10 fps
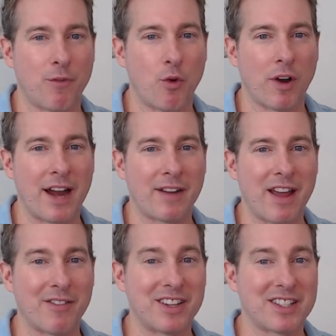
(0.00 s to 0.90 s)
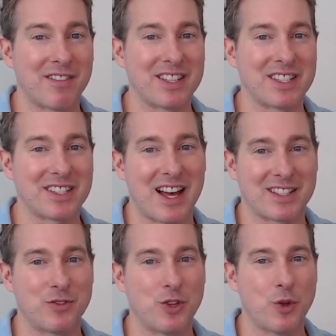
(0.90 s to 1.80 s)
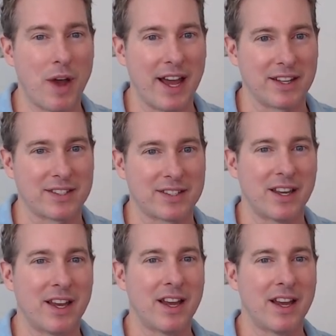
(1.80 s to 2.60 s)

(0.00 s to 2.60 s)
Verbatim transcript: 4 out of every 7 stocks in the U.S.